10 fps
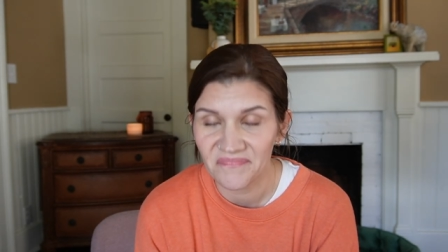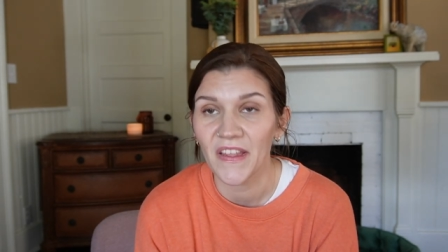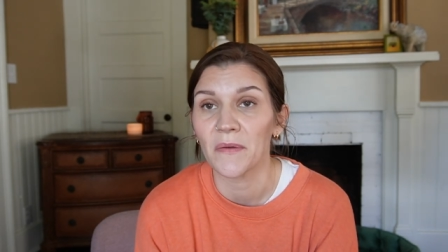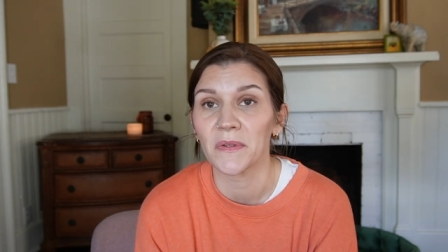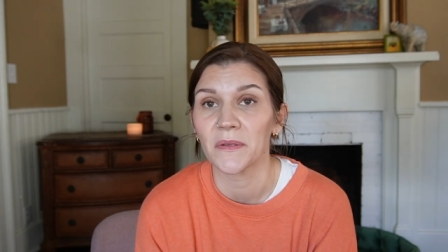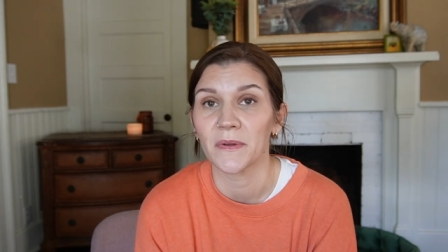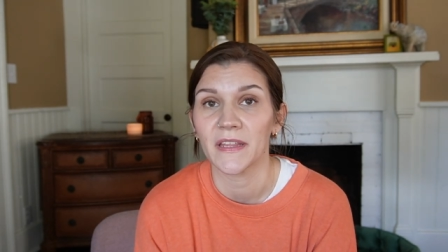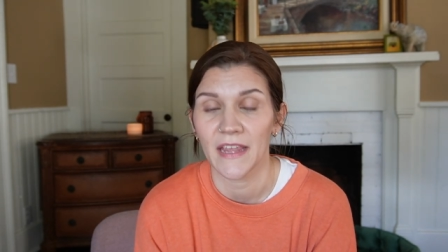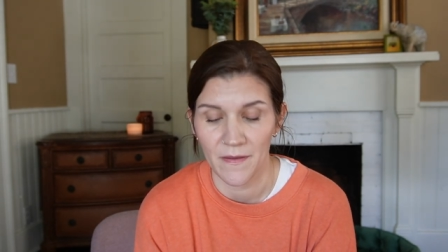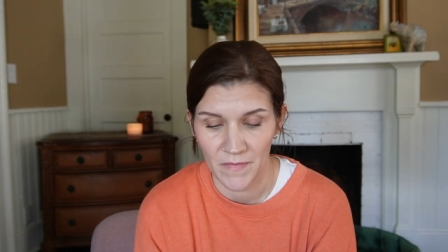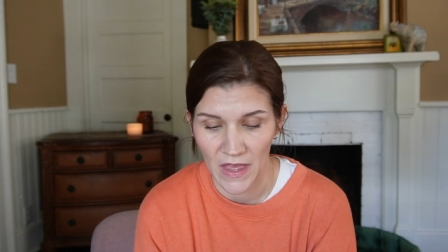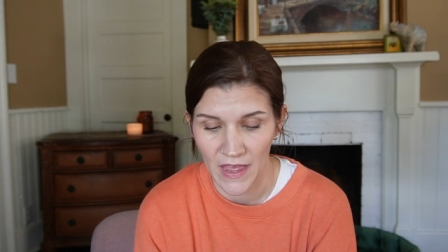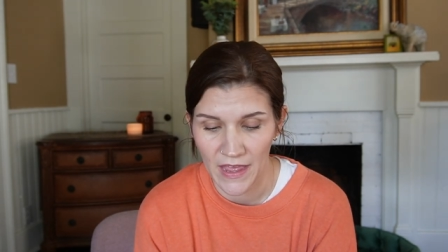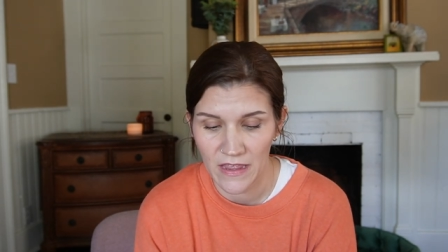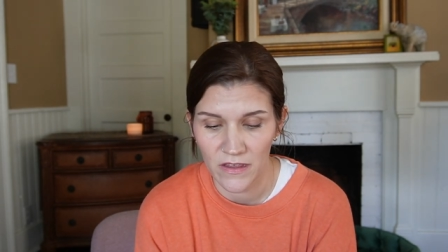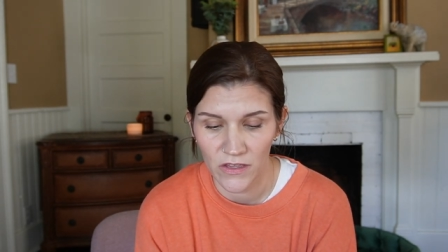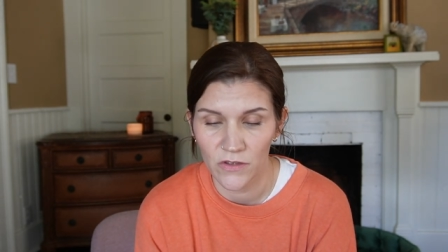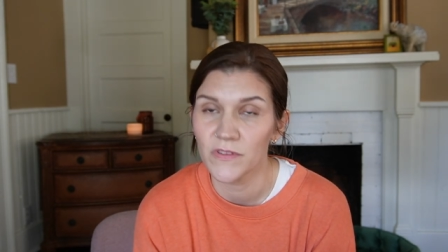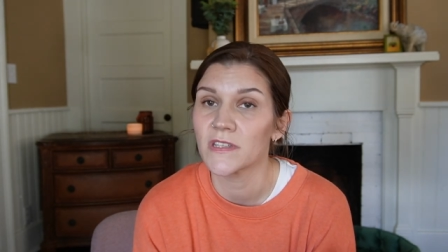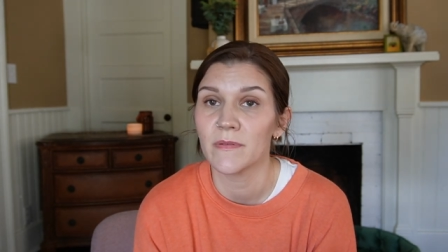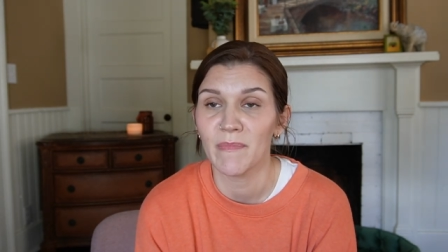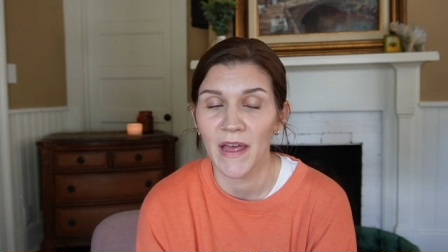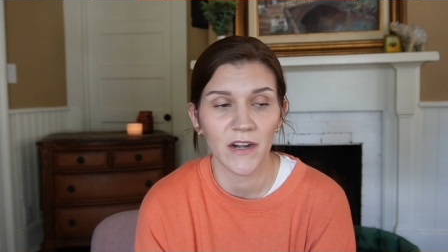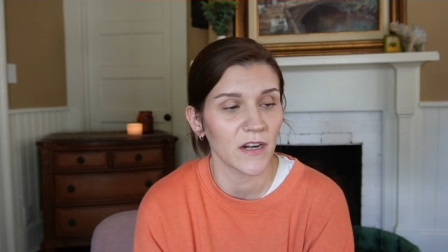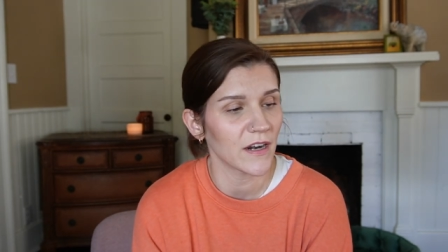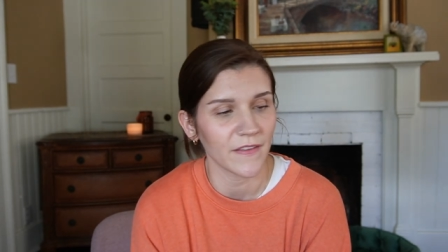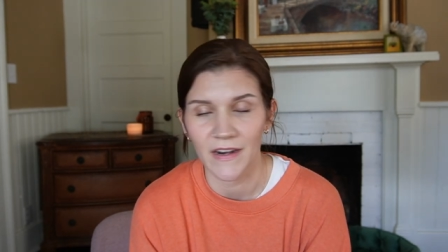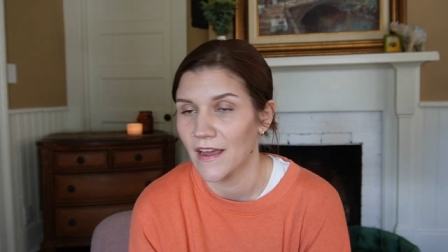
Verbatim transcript: I really, really am. I used to be better and then